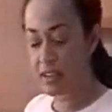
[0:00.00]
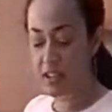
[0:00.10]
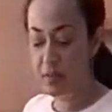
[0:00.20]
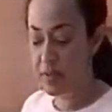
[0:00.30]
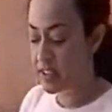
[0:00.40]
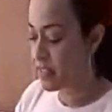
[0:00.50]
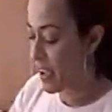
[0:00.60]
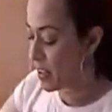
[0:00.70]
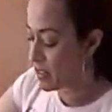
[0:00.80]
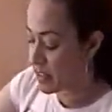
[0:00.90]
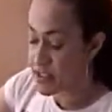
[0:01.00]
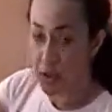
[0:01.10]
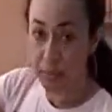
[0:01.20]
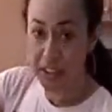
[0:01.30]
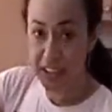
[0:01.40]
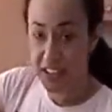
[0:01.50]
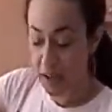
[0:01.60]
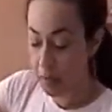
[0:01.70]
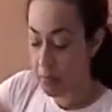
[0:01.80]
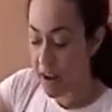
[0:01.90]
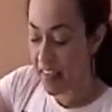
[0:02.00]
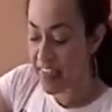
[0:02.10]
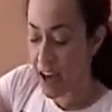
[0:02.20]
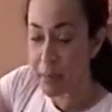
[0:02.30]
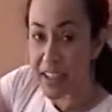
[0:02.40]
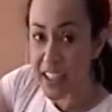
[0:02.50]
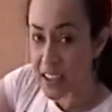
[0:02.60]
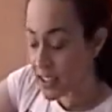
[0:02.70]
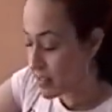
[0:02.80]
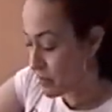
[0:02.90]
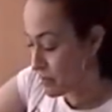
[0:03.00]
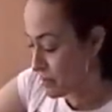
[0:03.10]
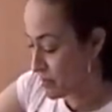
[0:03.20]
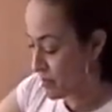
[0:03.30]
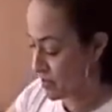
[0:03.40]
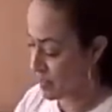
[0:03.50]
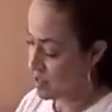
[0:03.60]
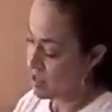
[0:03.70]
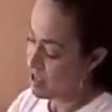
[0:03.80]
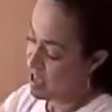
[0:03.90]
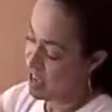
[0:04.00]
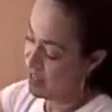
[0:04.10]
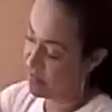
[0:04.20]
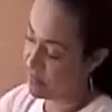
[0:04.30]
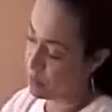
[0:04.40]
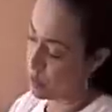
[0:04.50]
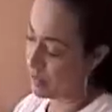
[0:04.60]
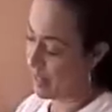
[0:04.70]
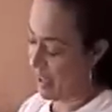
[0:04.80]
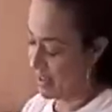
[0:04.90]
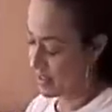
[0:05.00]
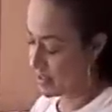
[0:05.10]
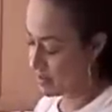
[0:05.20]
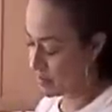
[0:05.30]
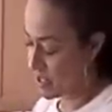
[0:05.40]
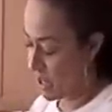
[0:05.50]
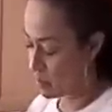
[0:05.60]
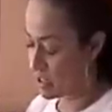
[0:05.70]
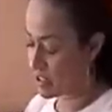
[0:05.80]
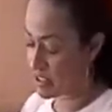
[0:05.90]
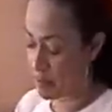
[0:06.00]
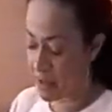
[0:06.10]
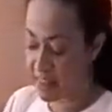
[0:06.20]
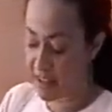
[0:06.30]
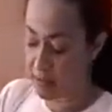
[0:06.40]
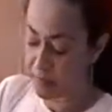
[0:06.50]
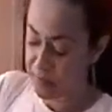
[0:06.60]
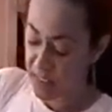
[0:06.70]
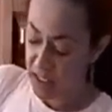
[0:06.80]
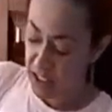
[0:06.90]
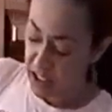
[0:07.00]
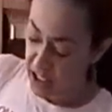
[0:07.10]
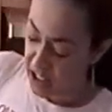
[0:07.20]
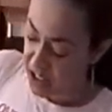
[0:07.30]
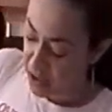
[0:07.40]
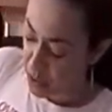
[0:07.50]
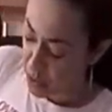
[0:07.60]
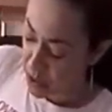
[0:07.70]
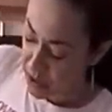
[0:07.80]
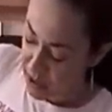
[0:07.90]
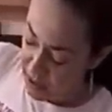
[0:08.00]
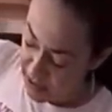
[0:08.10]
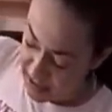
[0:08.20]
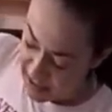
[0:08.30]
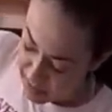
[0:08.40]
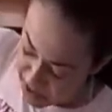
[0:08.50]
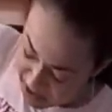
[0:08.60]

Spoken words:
a little bit of egg left, so I'm going to dump my thumb in it. And with that, I'm going to dump my thumb into the sesame